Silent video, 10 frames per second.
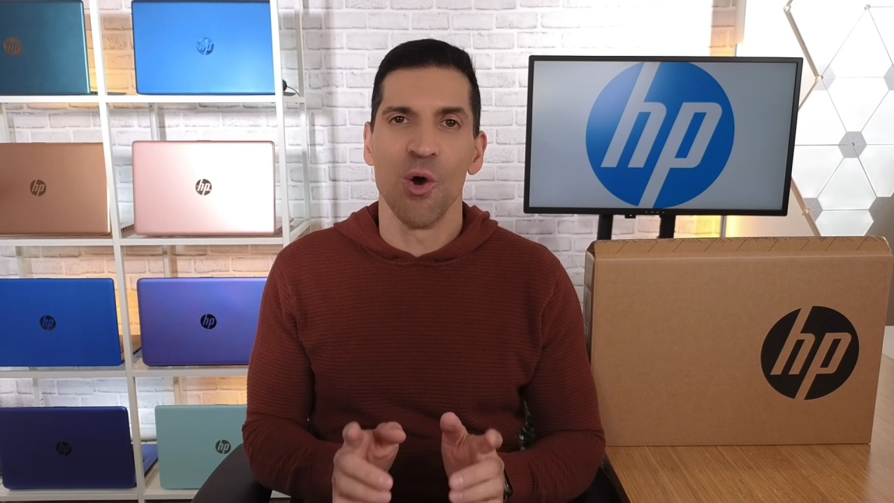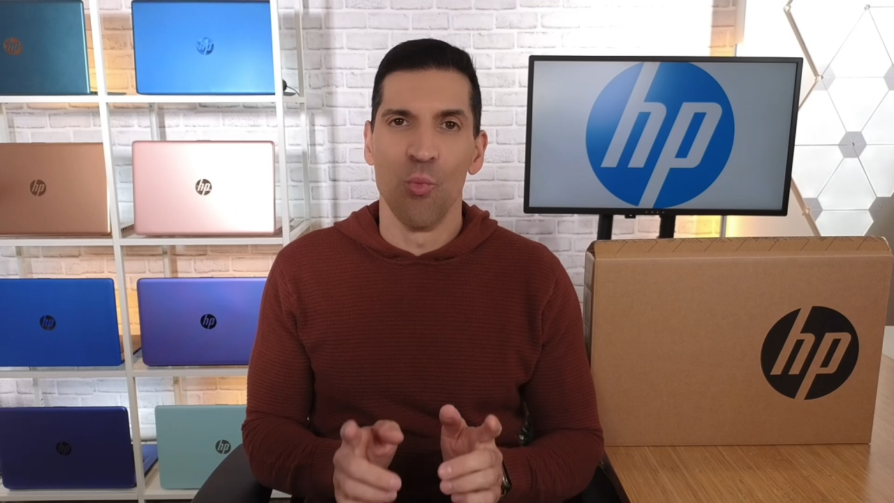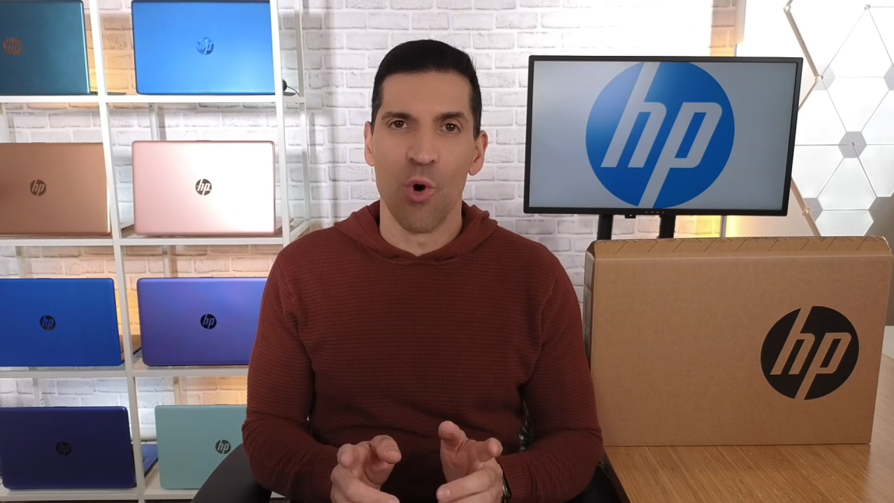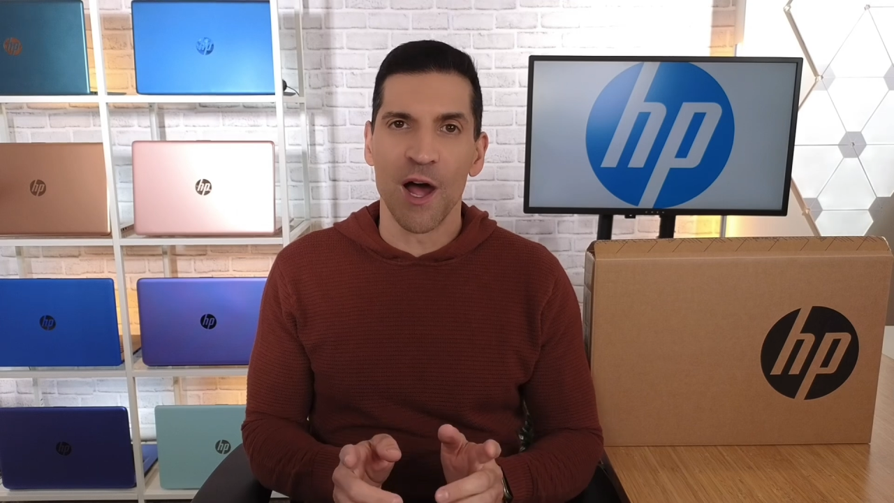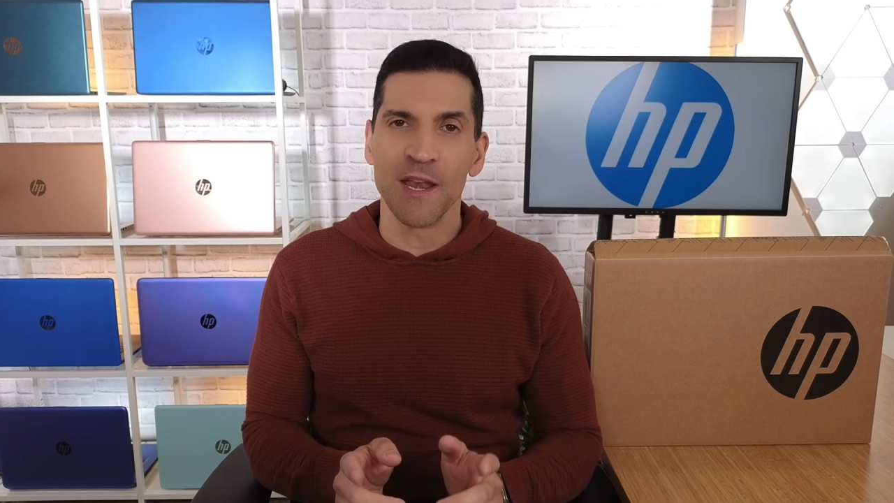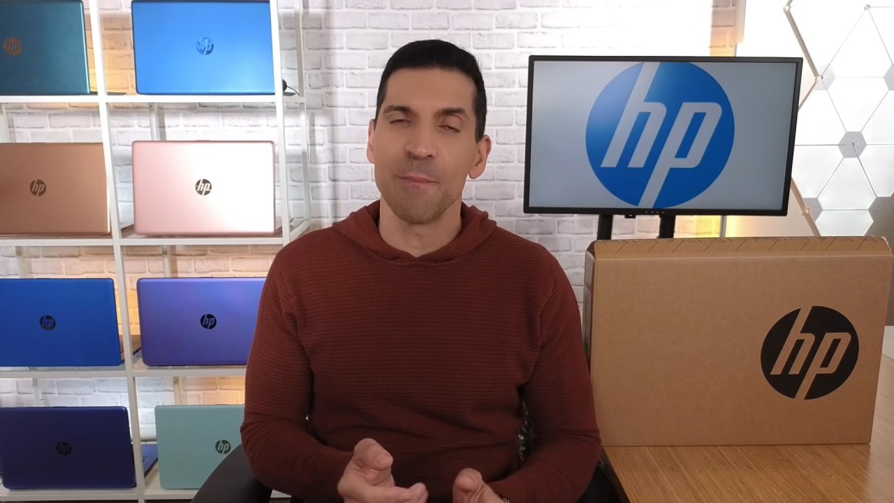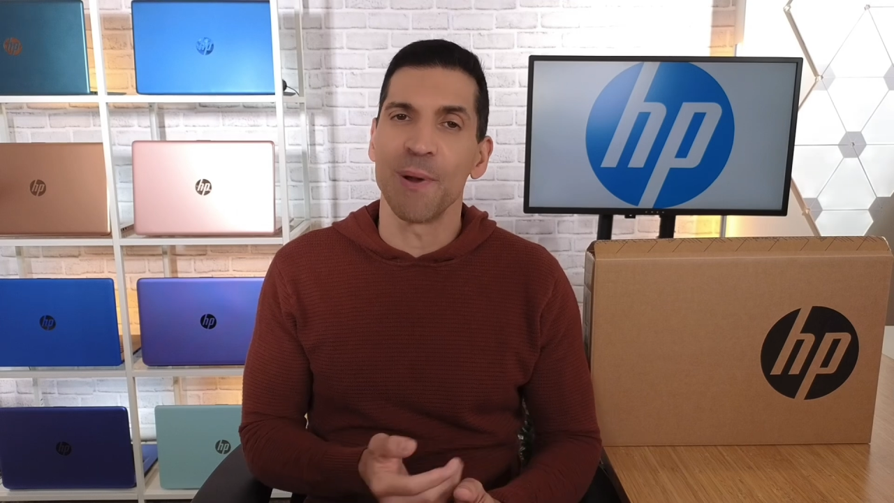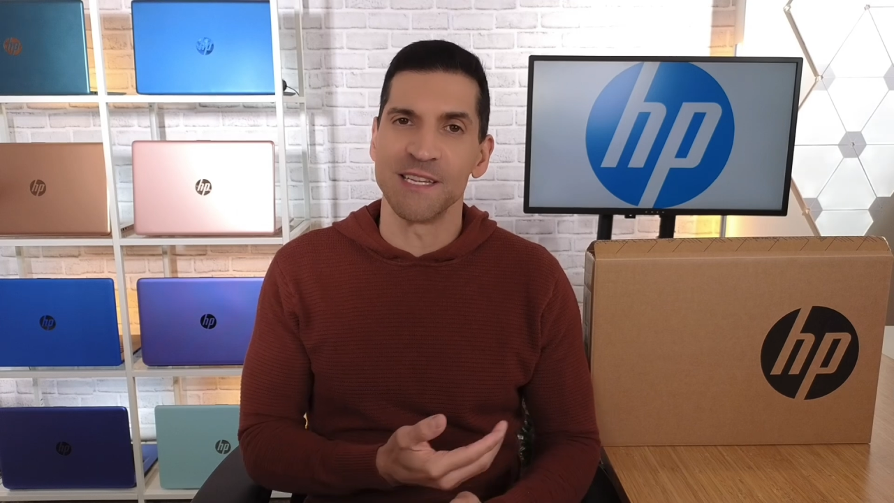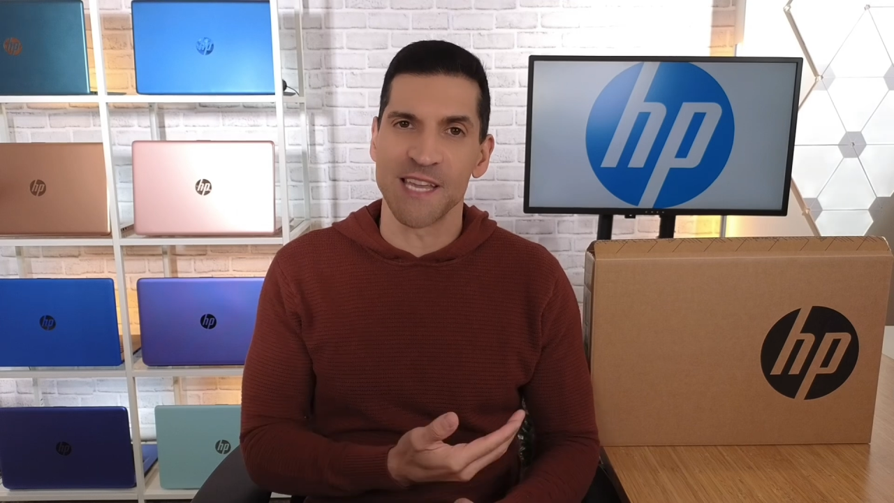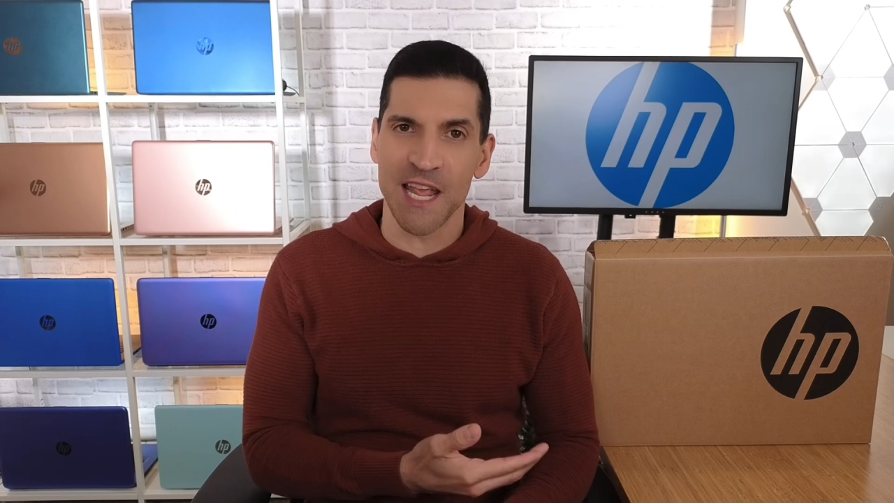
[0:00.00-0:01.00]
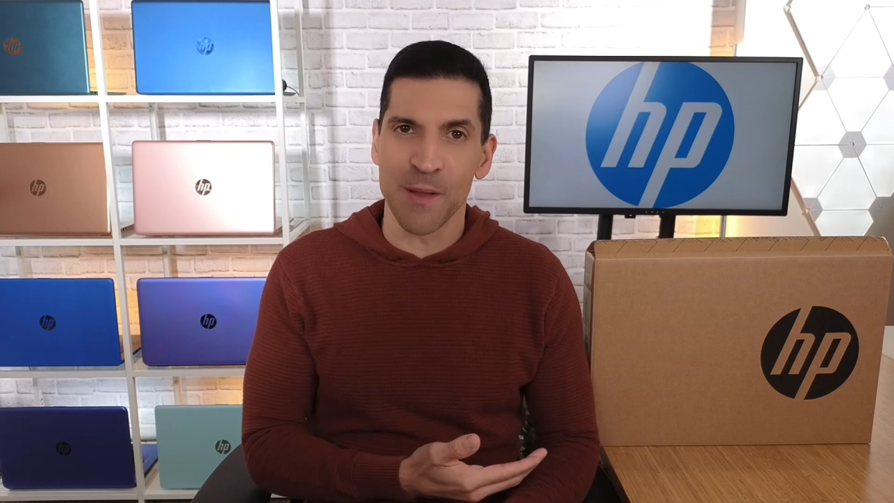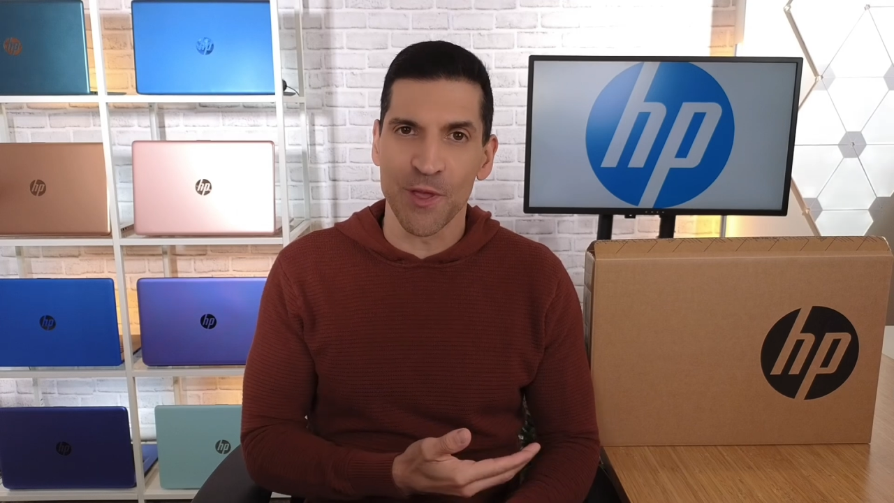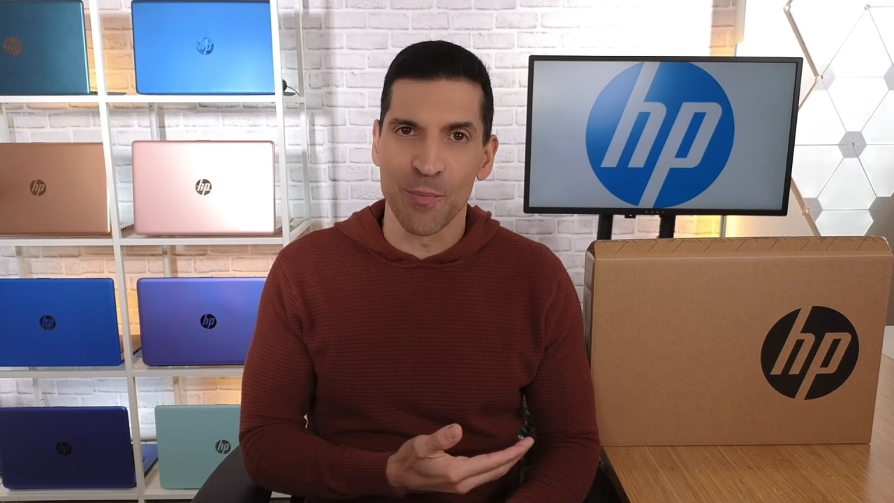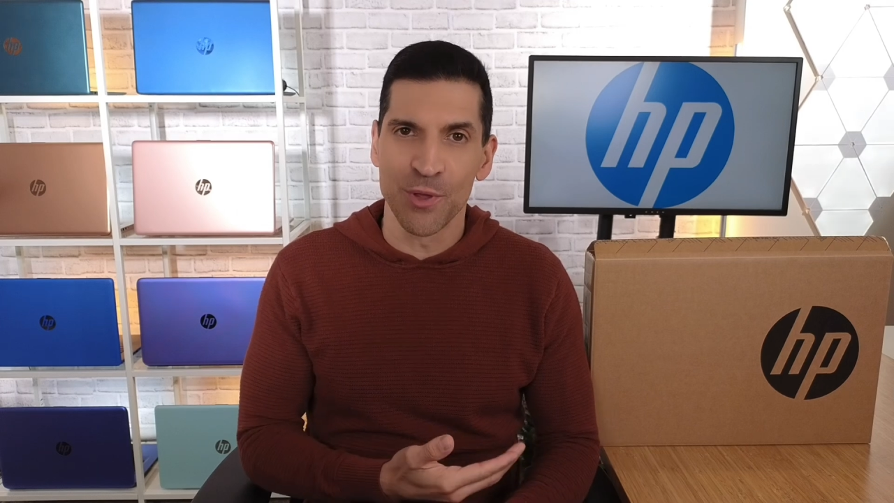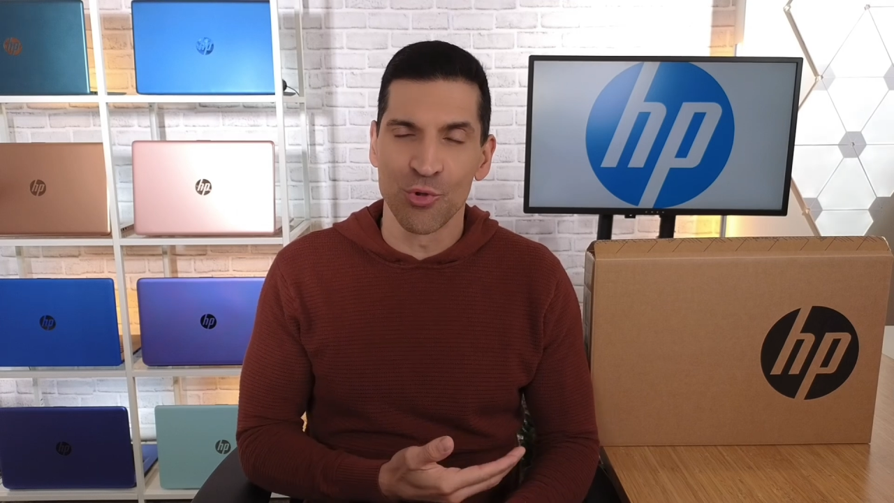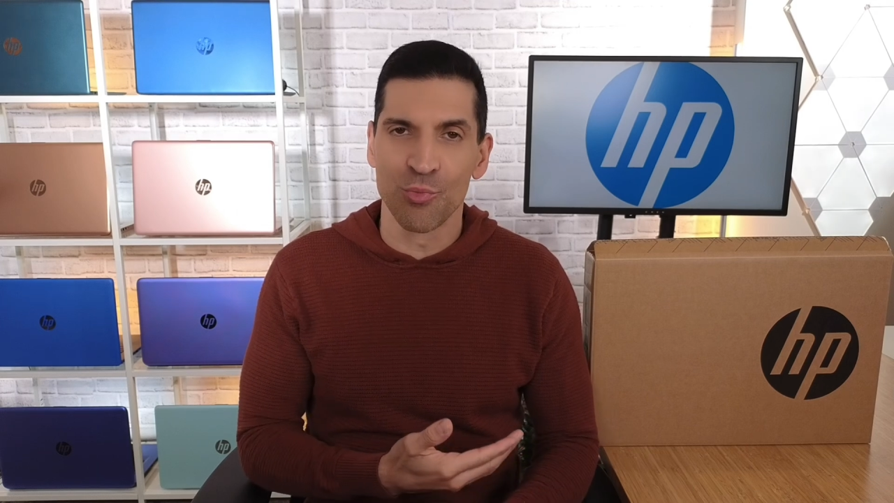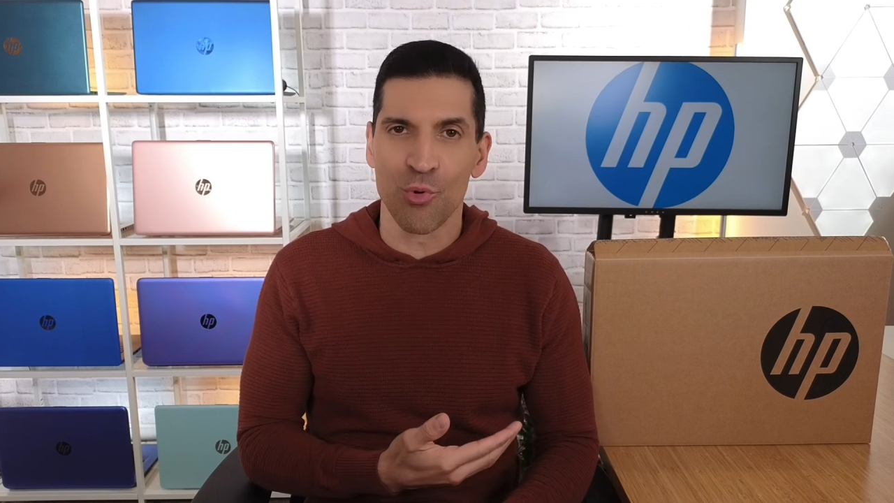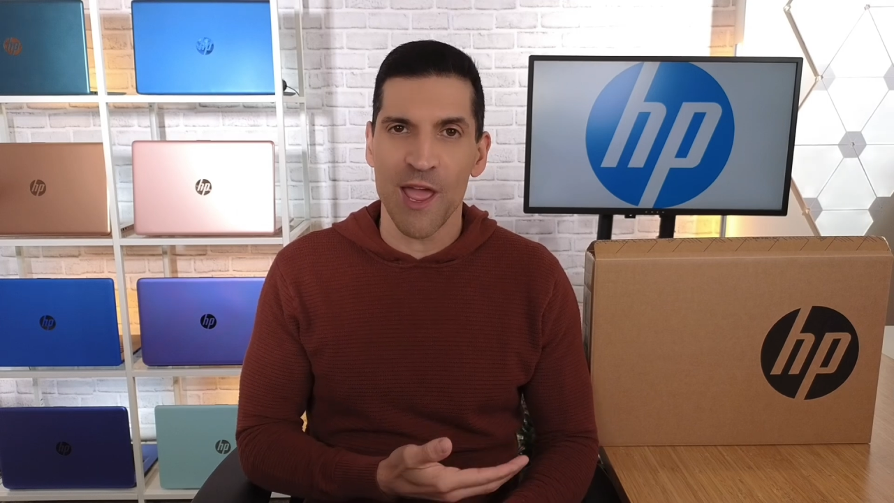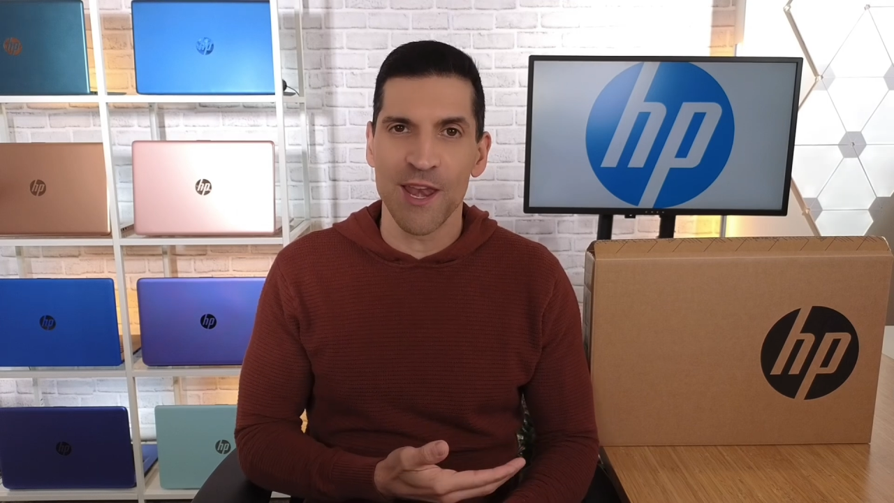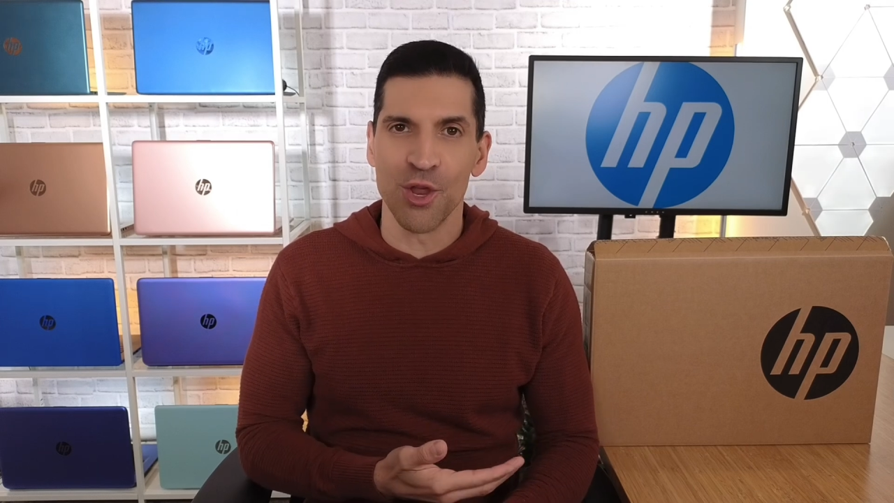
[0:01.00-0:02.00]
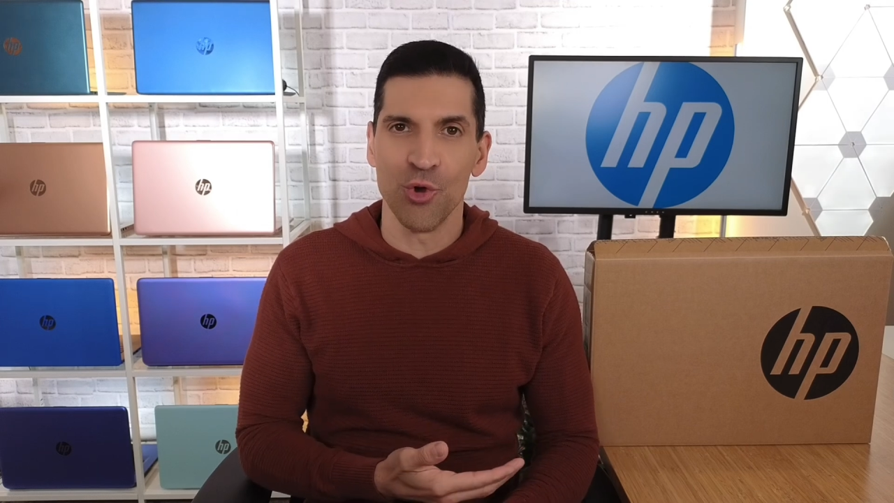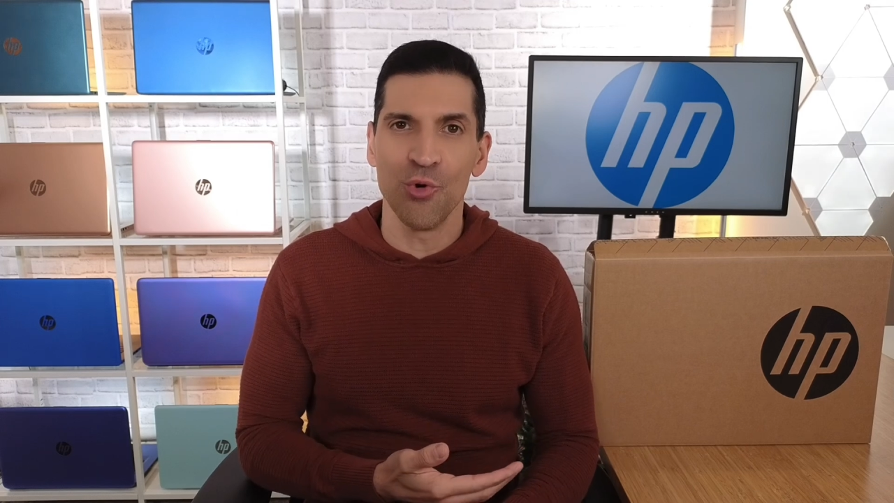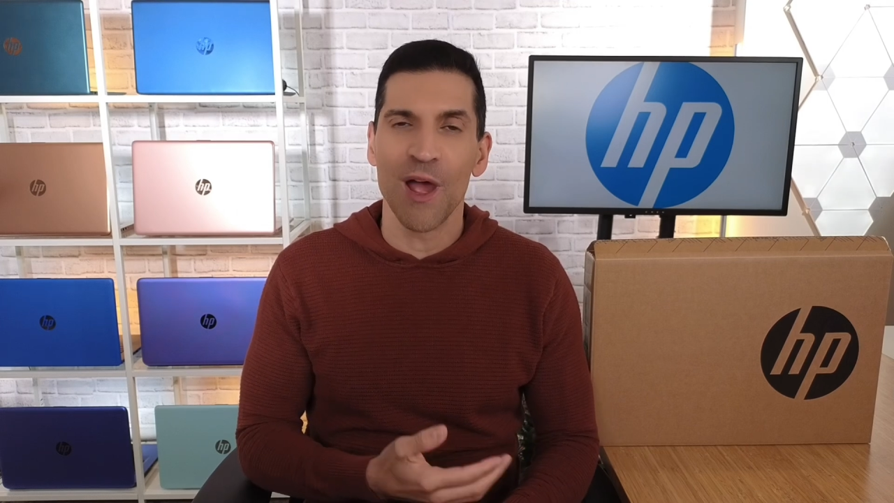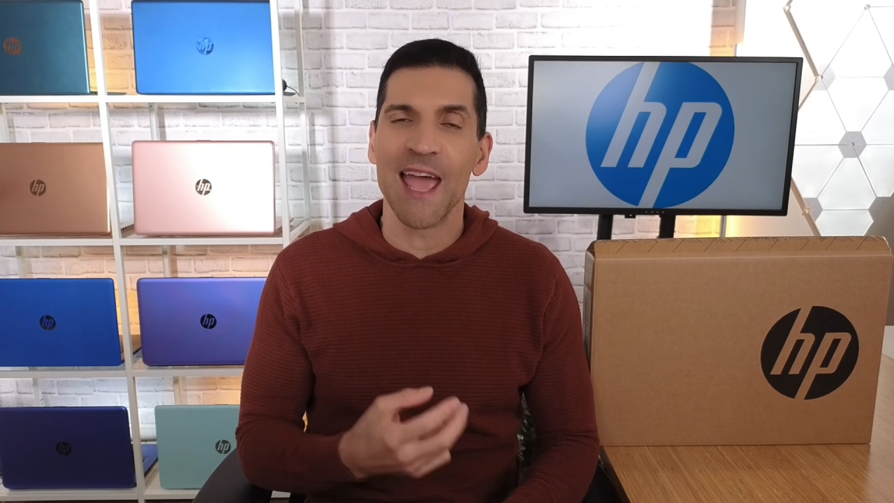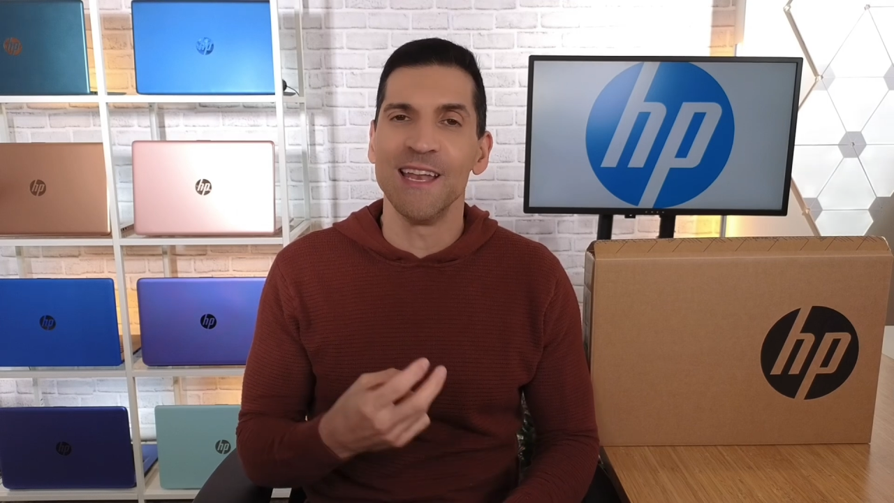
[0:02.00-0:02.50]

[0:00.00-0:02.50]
One, by setting up the computer brand new,